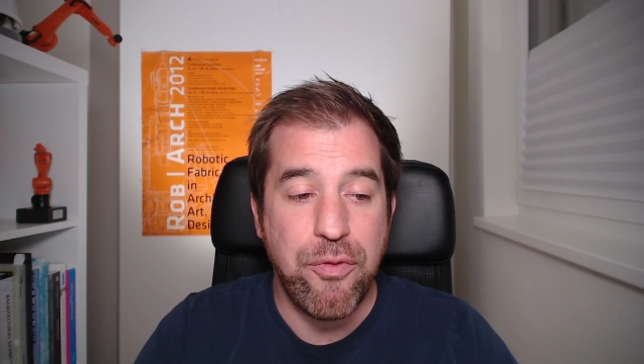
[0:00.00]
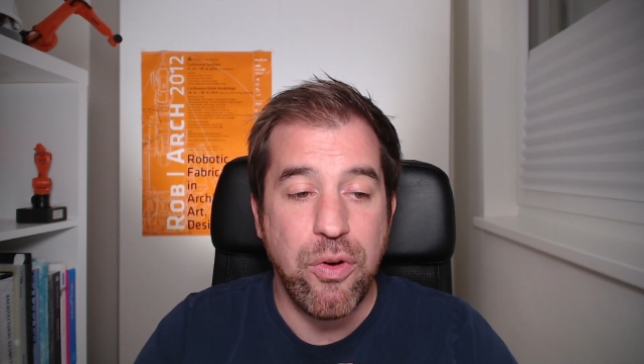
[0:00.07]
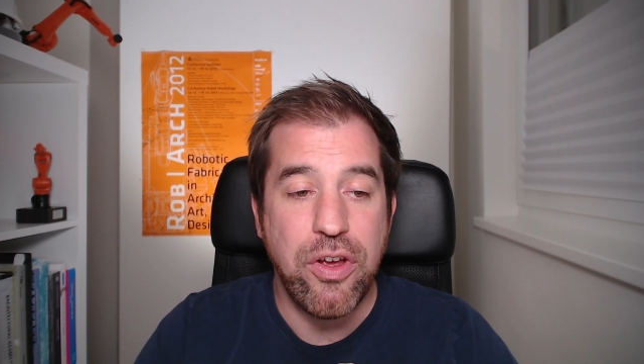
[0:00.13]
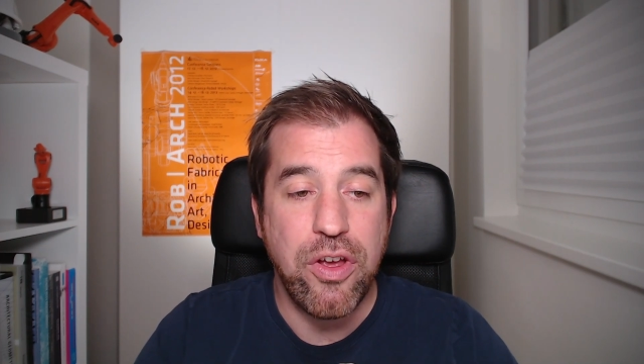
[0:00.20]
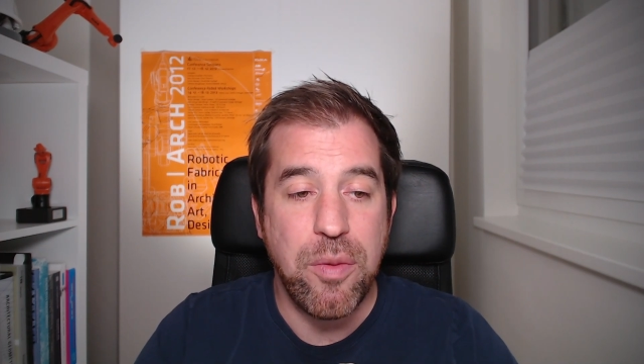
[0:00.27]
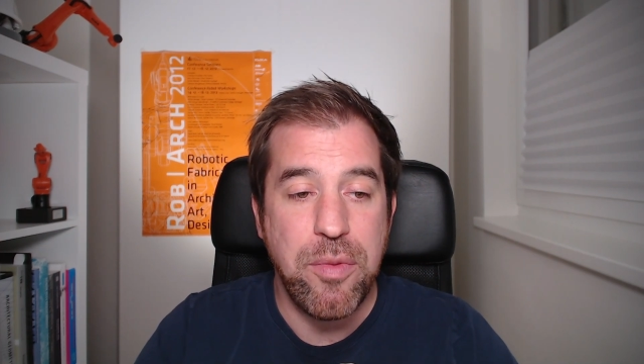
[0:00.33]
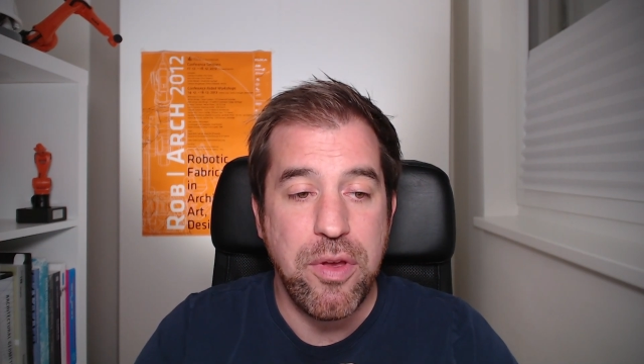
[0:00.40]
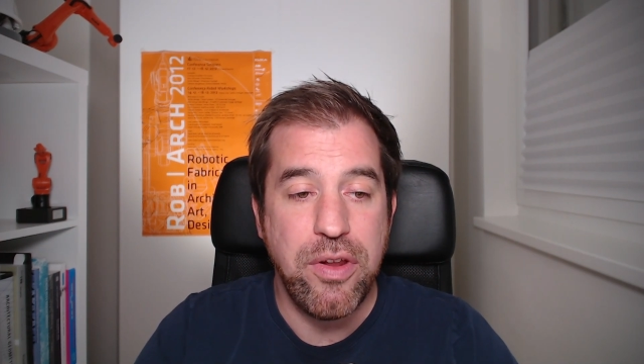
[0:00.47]

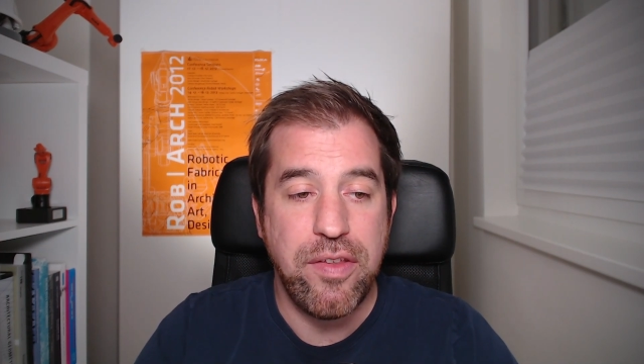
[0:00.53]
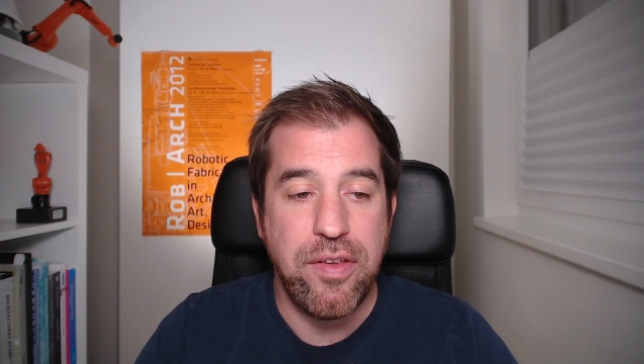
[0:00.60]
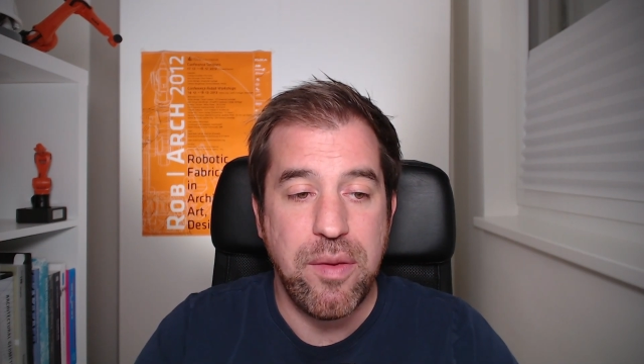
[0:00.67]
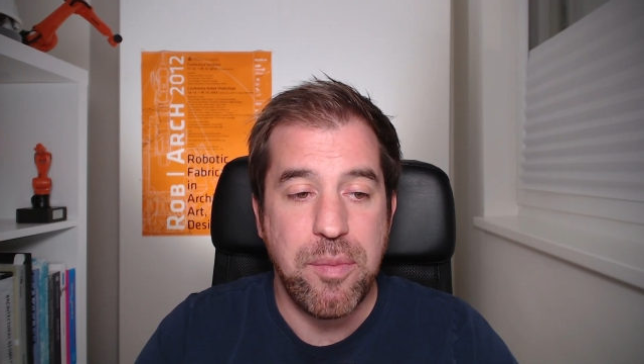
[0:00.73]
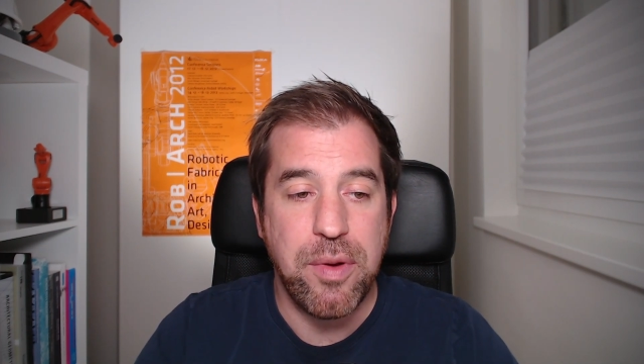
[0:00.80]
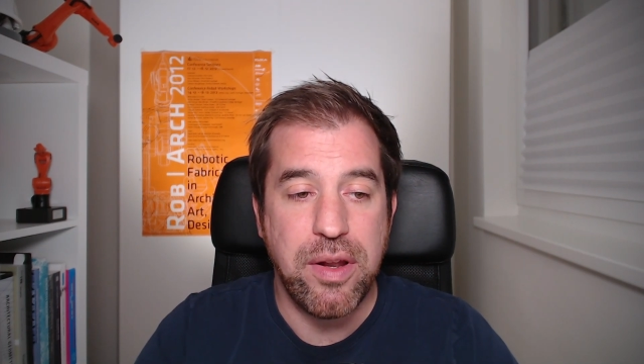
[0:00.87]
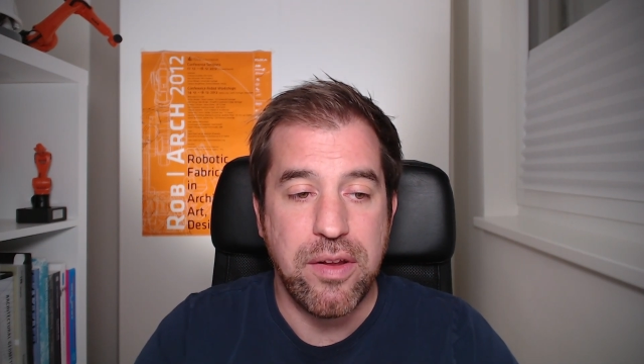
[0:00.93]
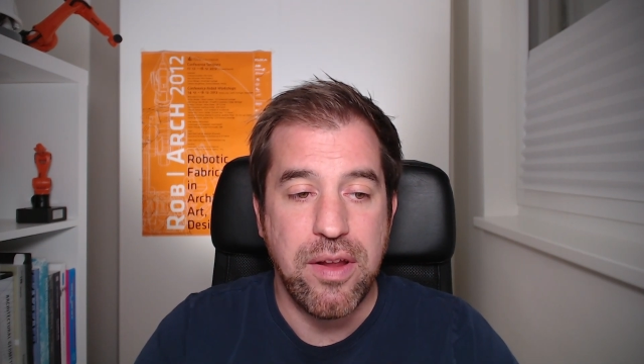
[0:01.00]
community.
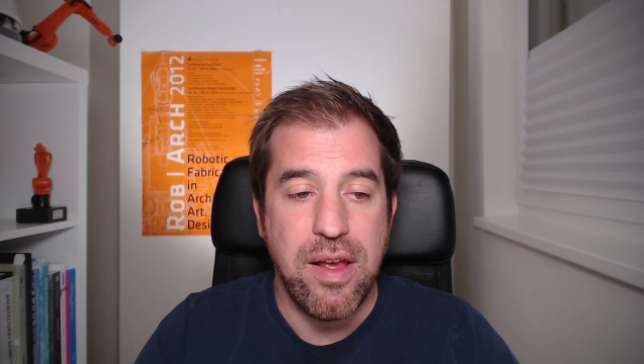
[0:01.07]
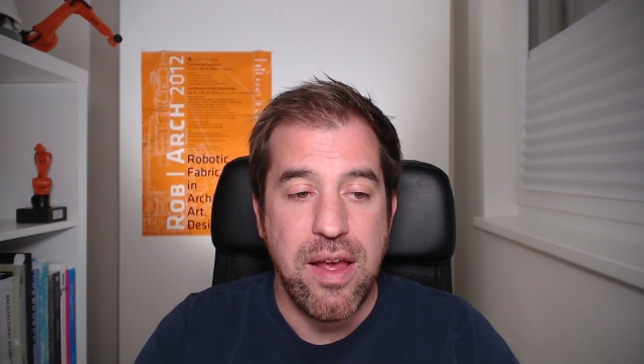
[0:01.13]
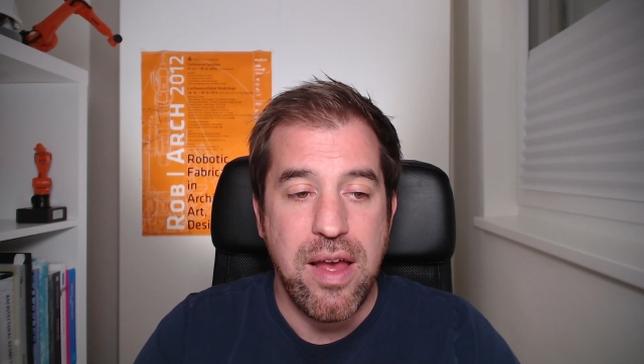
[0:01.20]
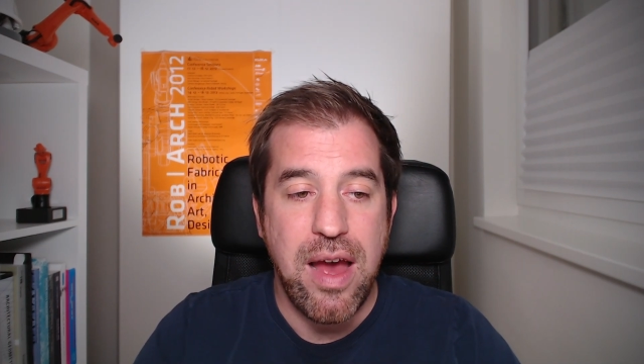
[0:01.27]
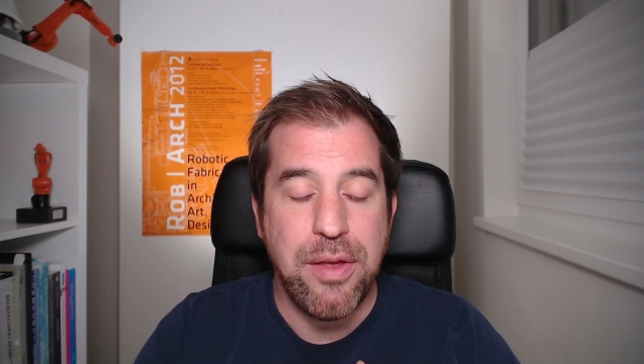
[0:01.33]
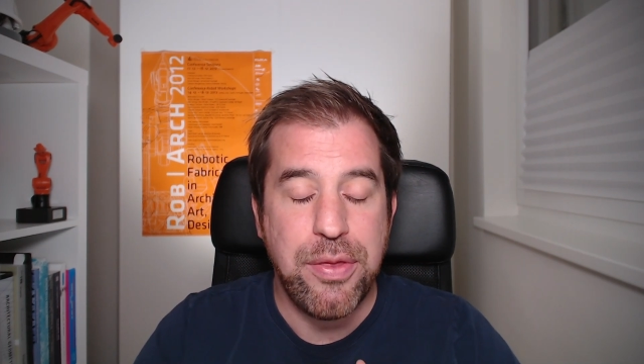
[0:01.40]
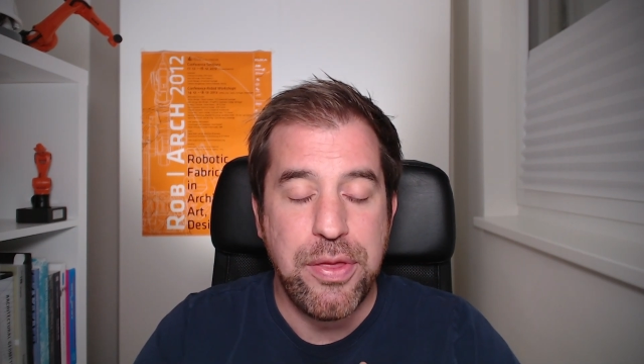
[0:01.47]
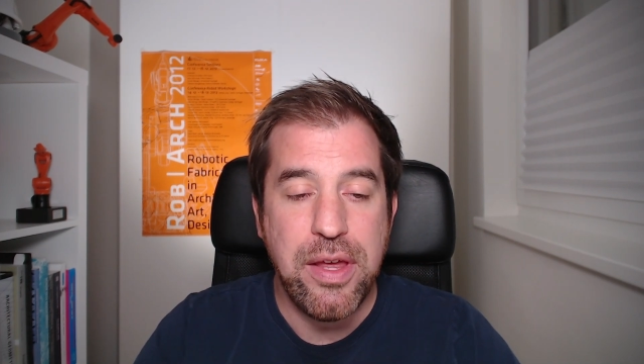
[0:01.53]
But
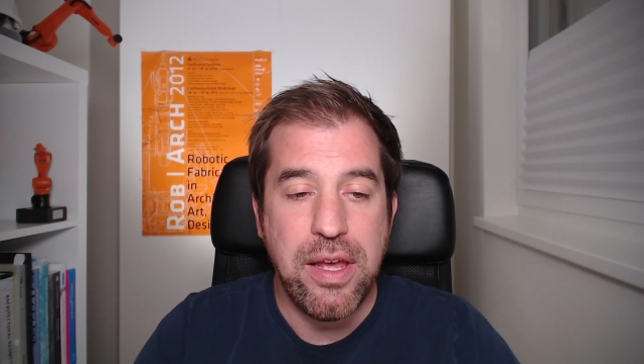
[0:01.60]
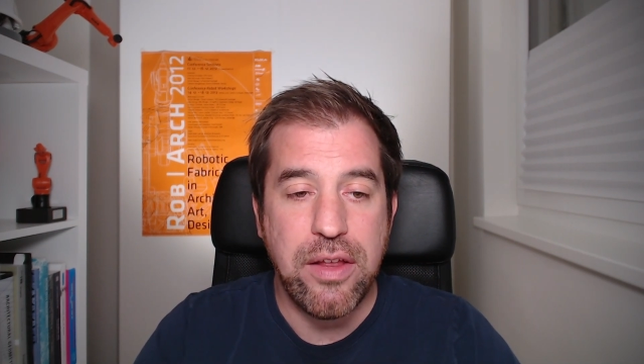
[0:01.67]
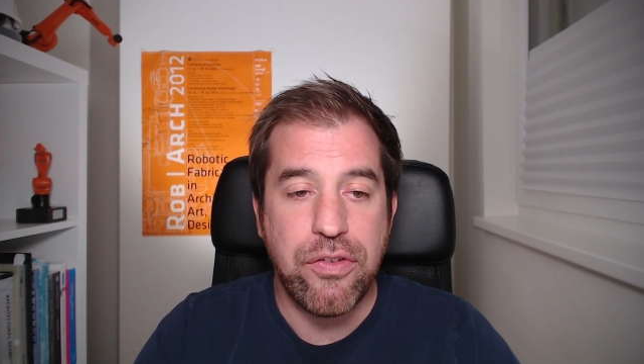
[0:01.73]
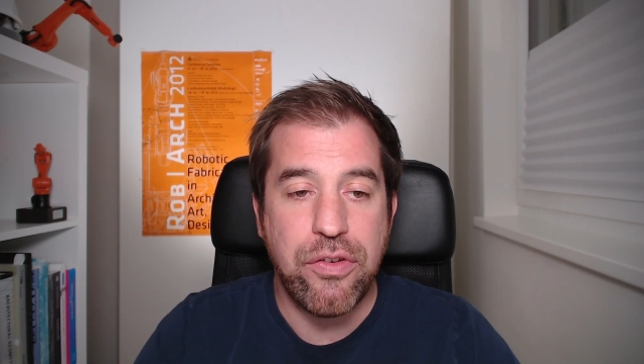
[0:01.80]
I think it